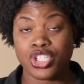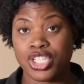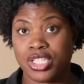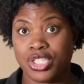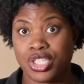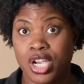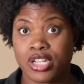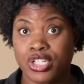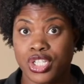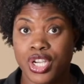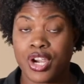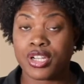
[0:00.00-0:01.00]
should start to
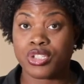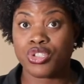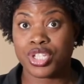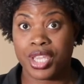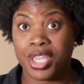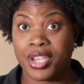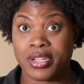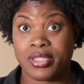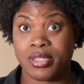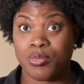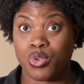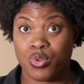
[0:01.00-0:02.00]
turn and you should hear
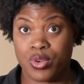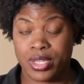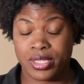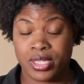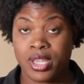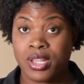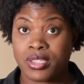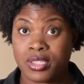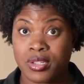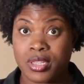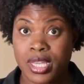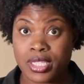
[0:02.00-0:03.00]
some noise.
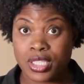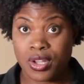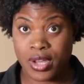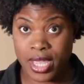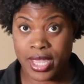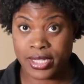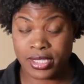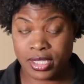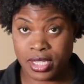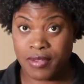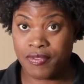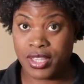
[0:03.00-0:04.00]
So let's go ahead to
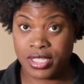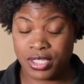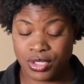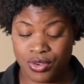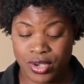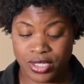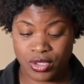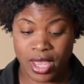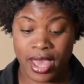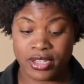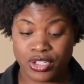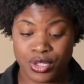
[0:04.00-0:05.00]
see if this is going to
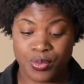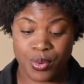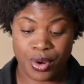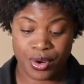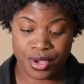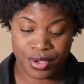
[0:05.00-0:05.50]
actually work.